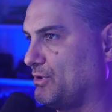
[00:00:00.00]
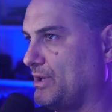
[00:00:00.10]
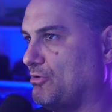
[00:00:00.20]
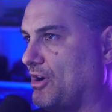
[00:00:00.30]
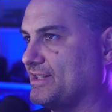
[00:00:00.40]

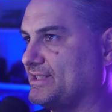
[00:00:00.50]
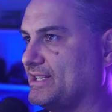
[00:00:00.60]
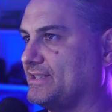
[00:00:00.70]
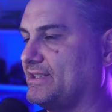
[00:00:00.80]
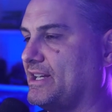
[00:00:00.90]

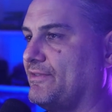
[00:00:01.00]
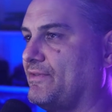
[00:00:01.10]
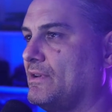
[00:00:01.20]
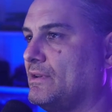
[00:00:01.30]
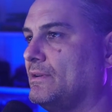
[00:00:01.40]
pre-process
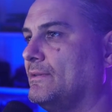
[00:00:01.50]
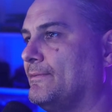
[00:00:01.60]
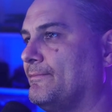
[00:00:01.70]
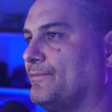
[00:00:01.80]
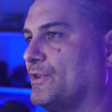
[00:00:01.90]
stuff
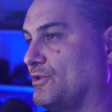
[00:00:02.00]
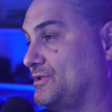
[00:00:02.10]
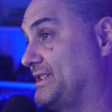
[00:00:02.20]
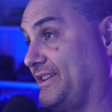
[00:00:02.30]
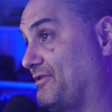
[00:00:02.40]
or
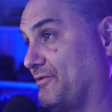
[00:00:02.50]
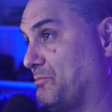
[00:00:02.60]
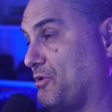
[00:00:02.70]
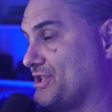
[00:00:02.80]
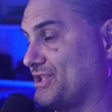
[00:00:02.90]
is it different from
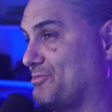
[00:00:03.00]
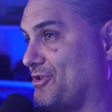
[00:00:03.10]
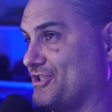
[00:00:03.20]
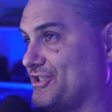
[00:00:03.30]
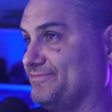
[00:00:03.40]
project oh, yeah. to
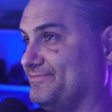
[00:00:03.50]
project